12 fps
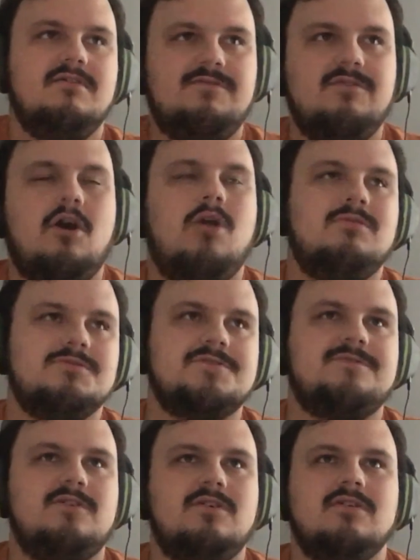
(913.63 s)
almost
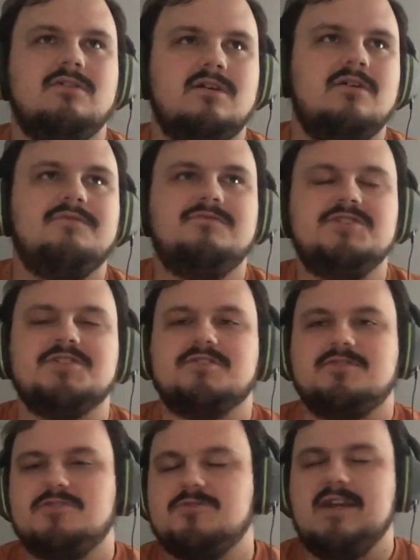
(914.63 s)
full of
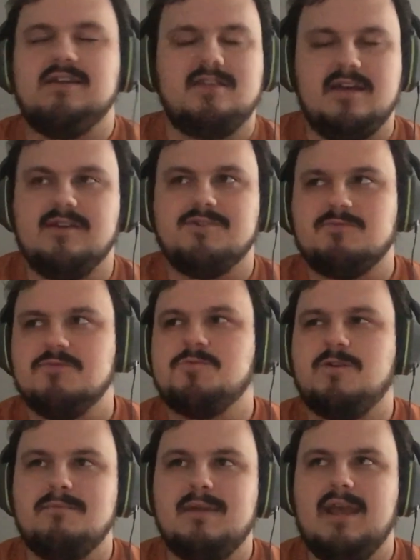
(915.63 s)
just straight 10s, which
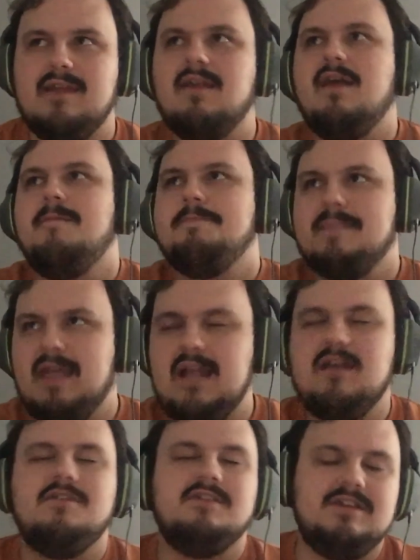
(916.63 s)
would have made
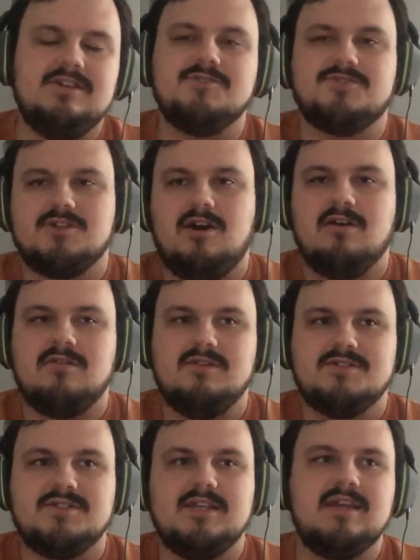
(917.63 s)
end of the year song
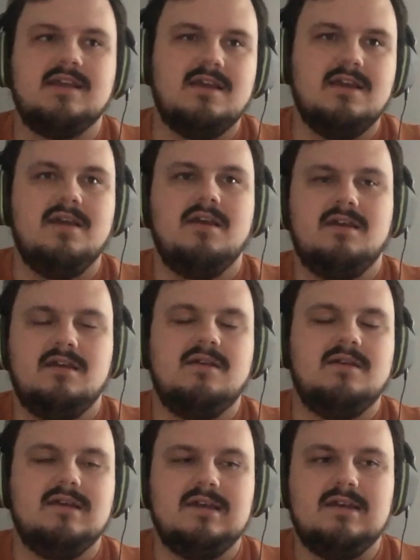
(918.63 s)
listing
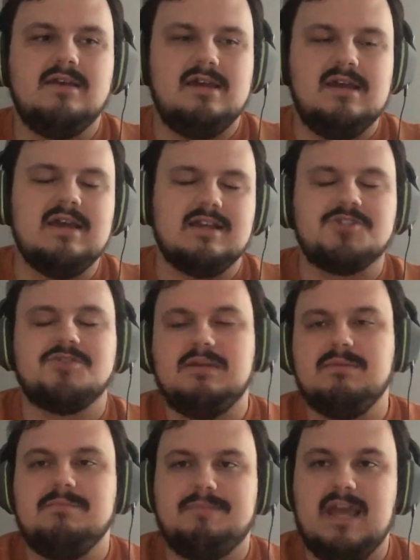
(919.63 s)

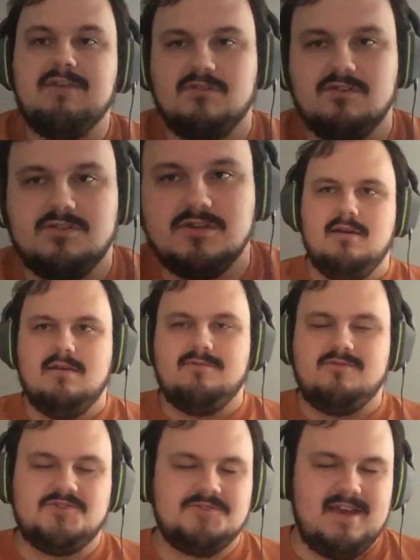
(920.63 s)
extremely painful to do.
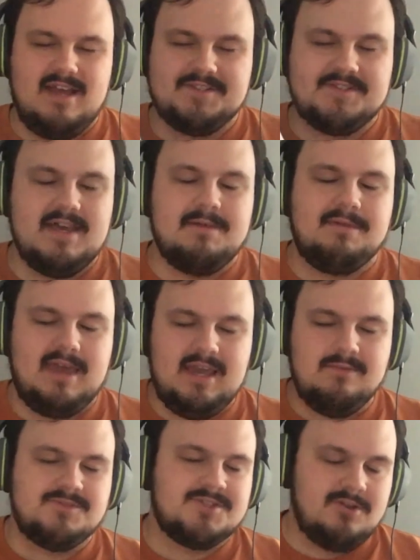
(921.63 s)
For tracks that
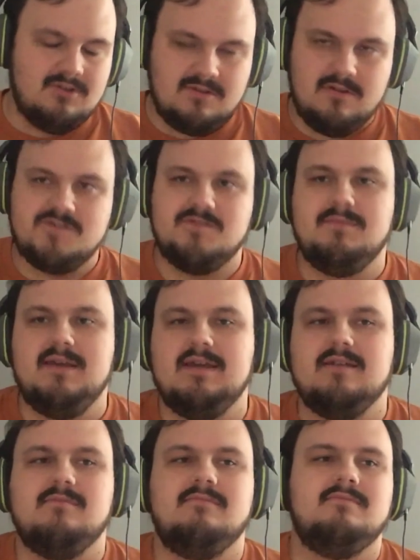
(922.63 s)
came so close to being
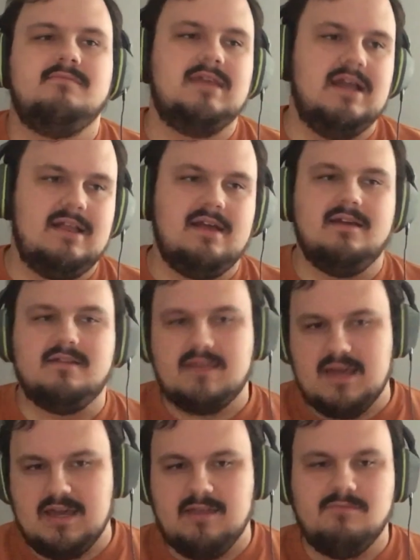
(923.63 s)
a 10 out of
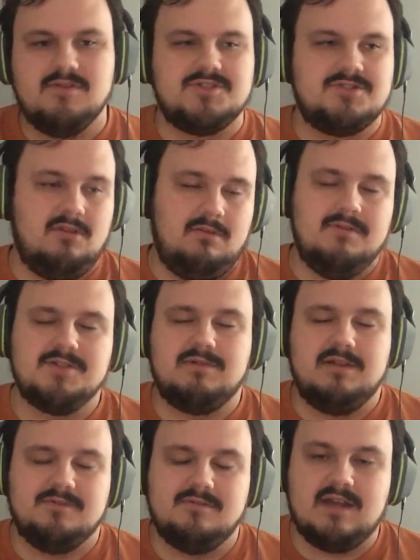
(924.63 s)
10, which the only reason why
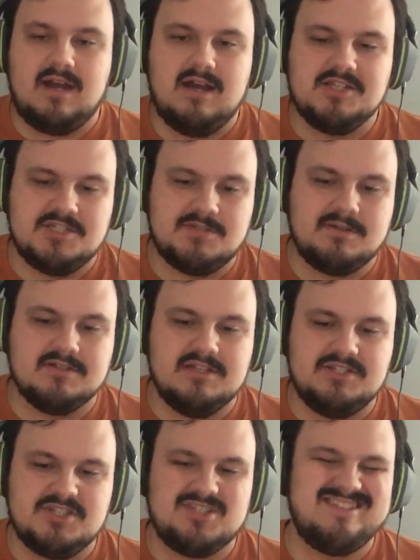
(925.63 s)
they're not is just because I
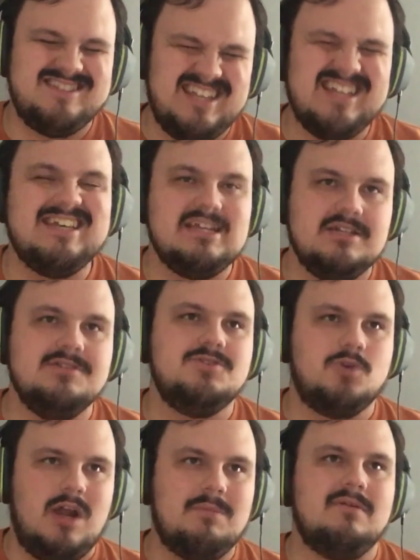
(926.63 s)
just didn't
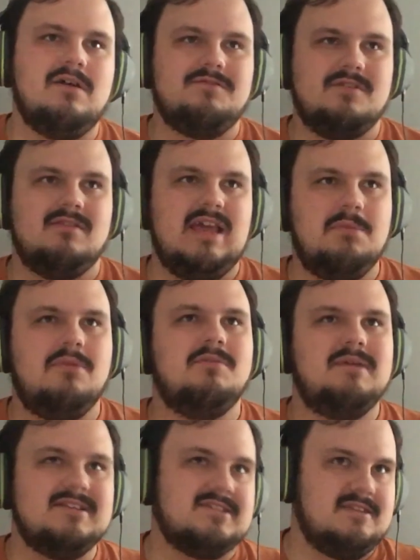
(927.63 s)
enjoy them enough to label them
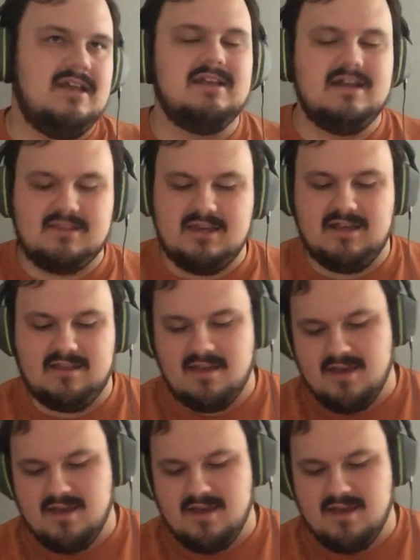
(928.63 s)
as a 10 out of 10.